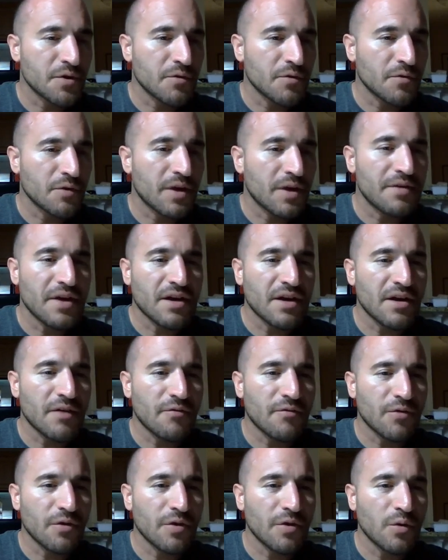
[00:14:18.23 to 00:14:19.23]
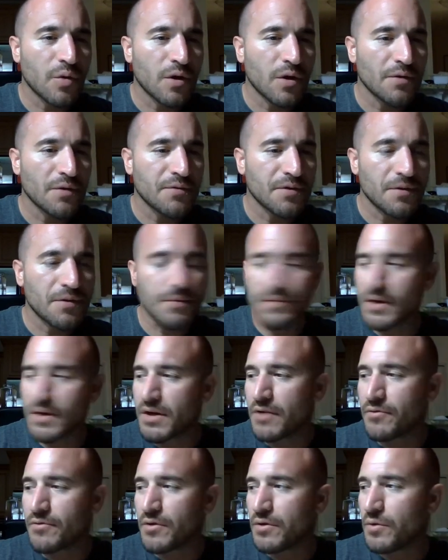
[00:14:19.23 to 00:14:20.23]
Beautiful. We're gonna cut really well too. They're
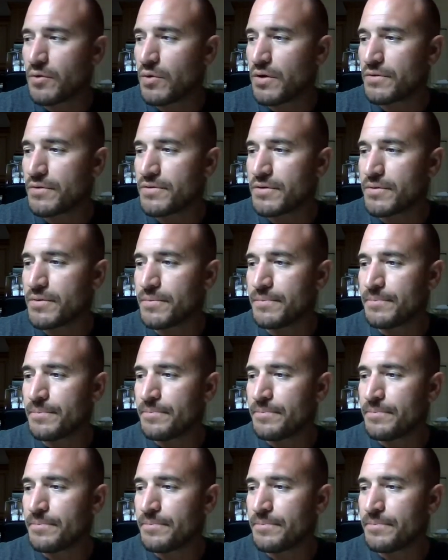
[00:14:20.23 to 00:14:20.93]
cut really well too.